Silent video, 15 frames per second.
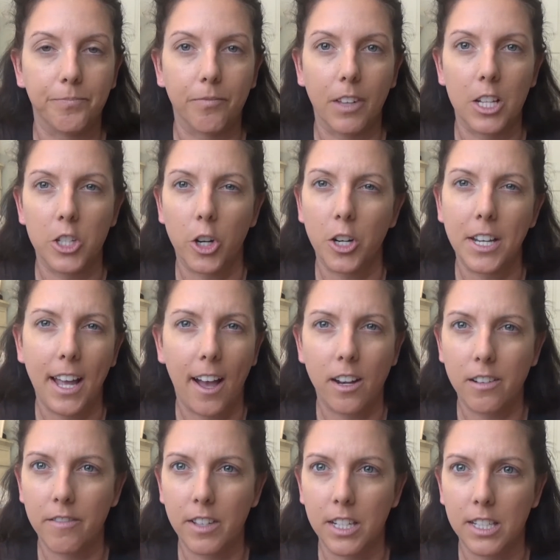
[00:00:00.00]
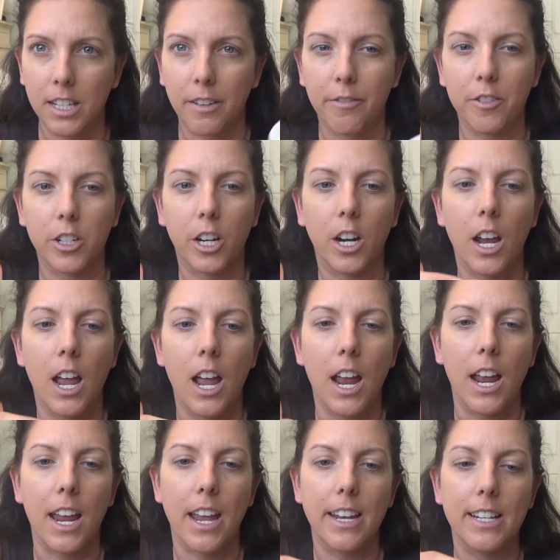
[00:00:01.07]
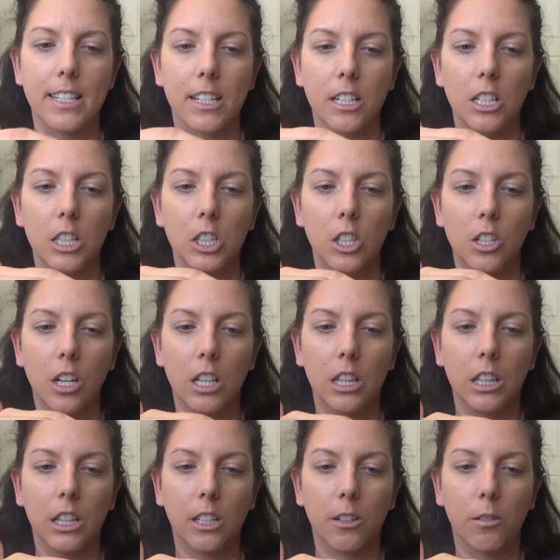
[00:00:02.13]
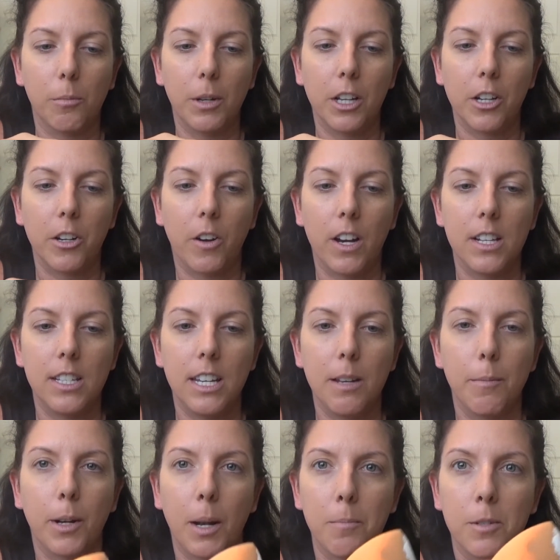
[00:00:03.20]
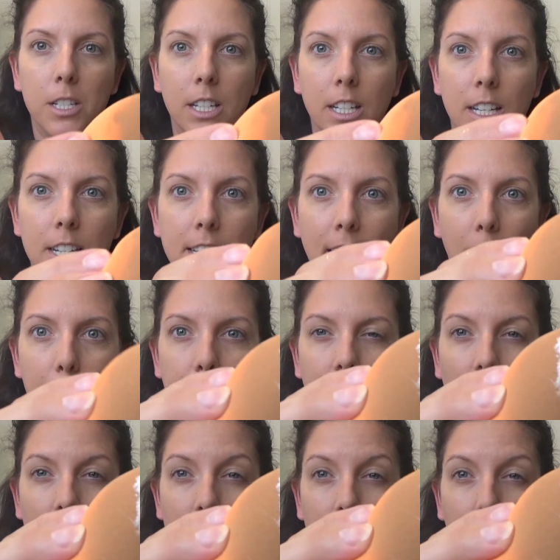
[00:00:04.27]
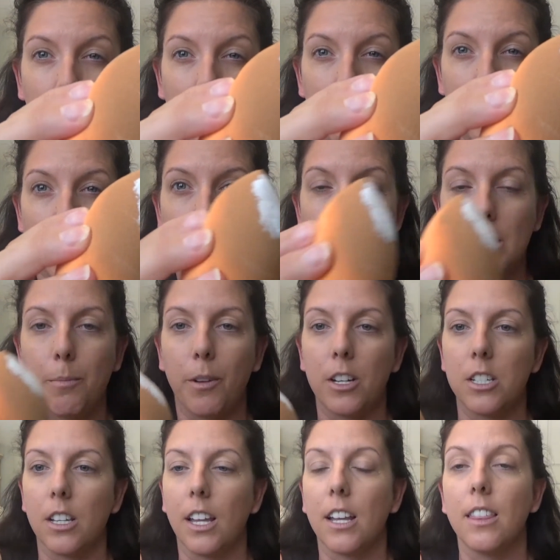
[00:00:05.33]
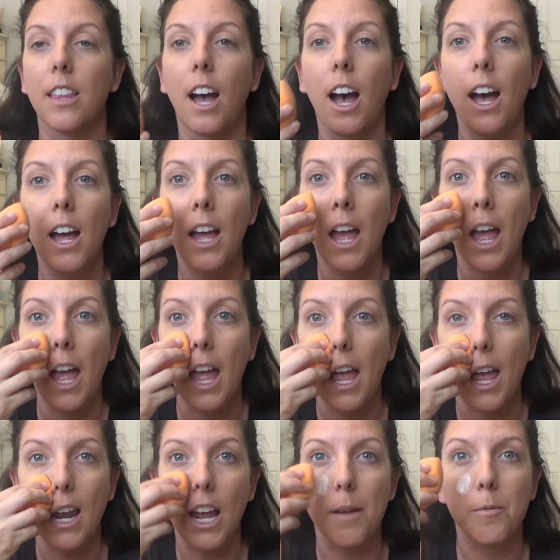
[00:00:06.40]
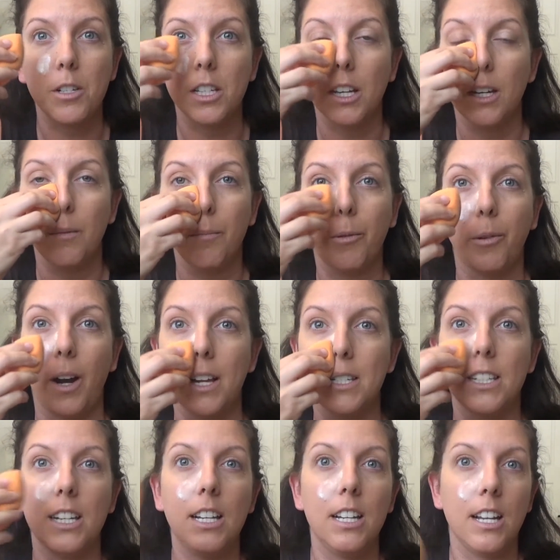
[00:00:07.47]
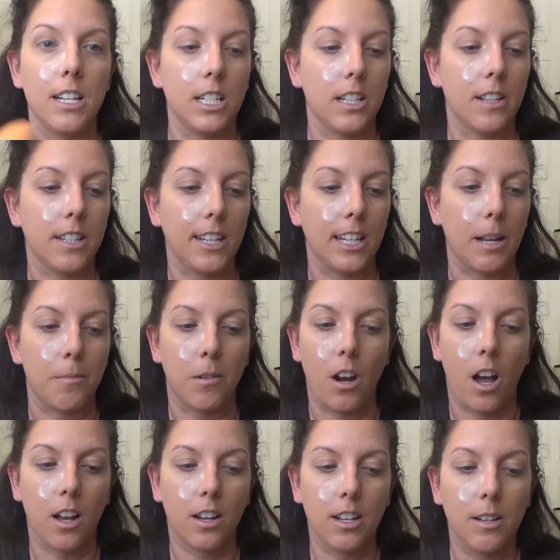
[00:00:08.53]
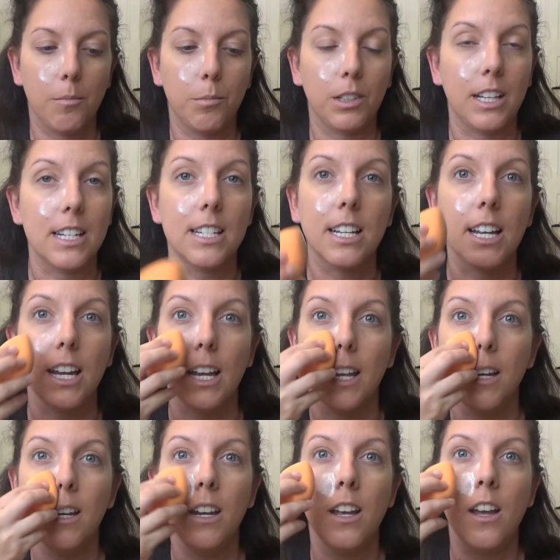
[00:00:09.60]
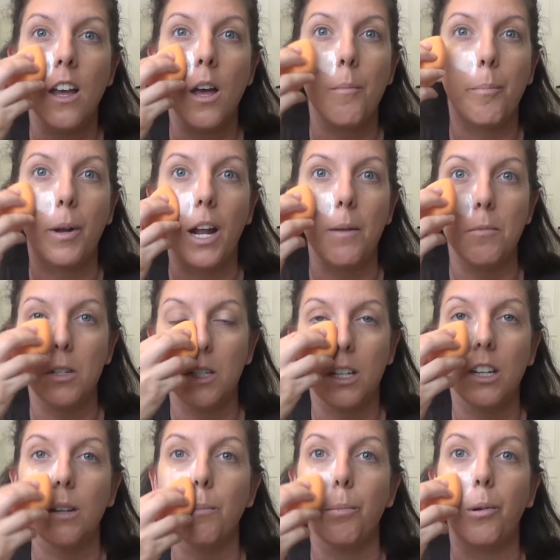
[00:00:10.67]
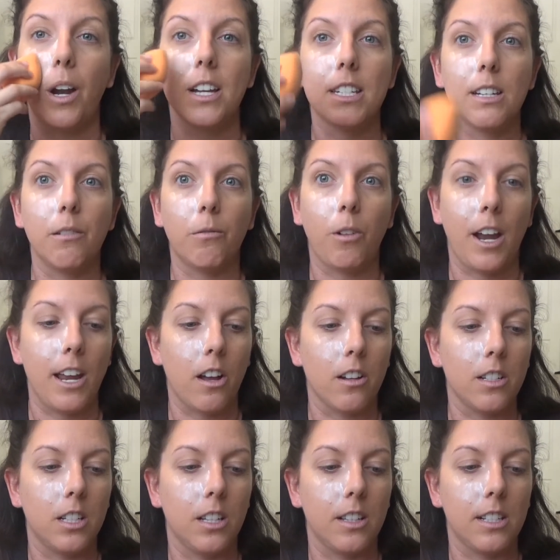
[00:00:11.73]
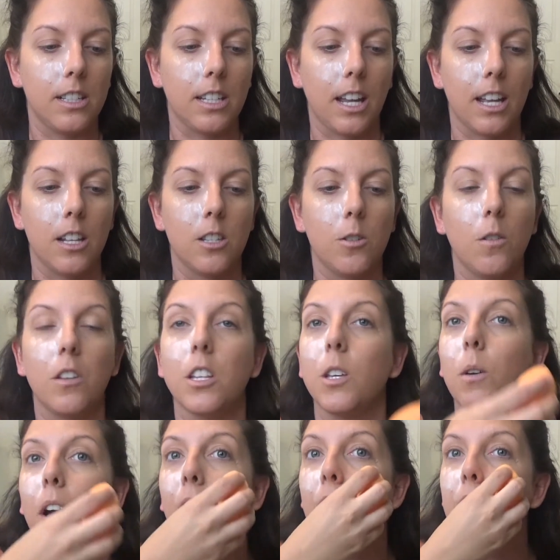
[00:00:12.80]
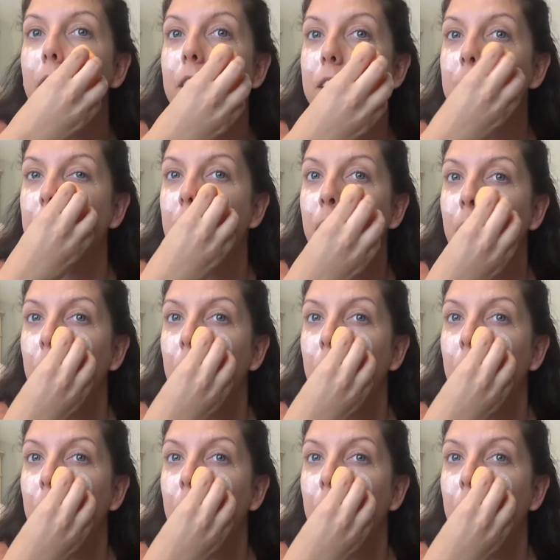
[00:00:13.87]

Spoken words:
it's already out of the sifter and it's gonna look a little bit crazy, but I'm just gonna dab it onto my beauty sponge like that, and I'm just gonna press it into the skin. I'm not gonna blend it in, but I'm just gonna press it right onto the skin so that you have this